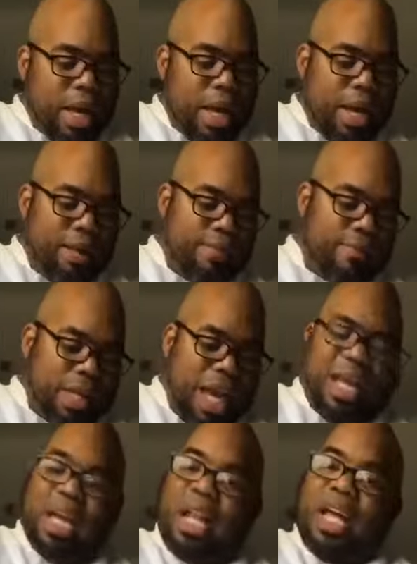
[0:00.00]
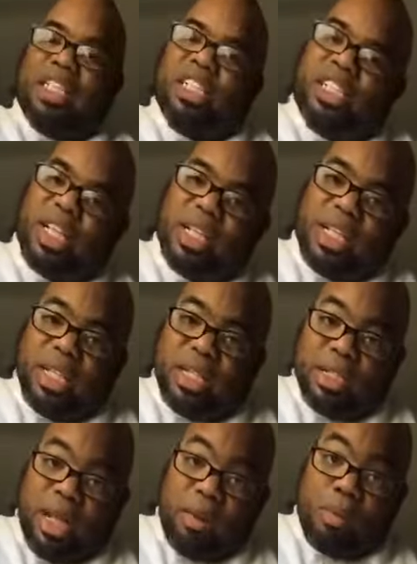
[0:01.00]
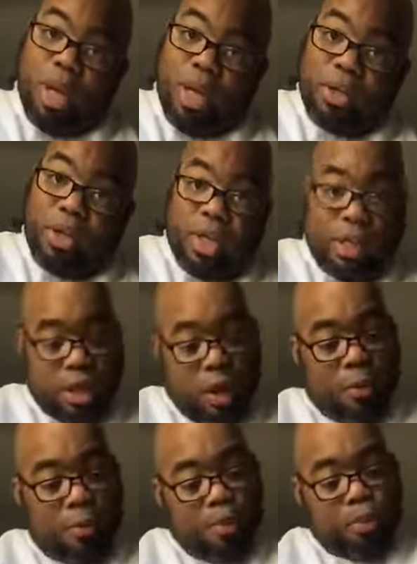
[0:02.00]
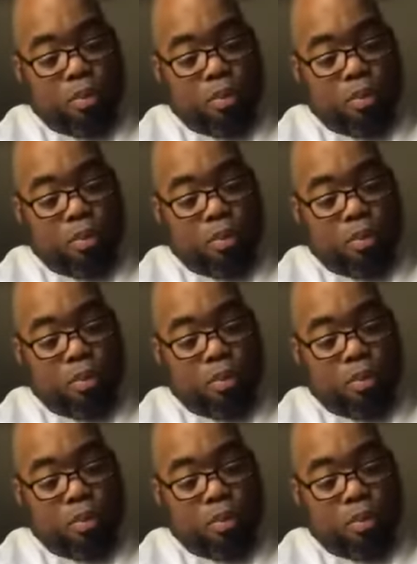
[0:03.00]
And I kind of like to shake things up when I do this. So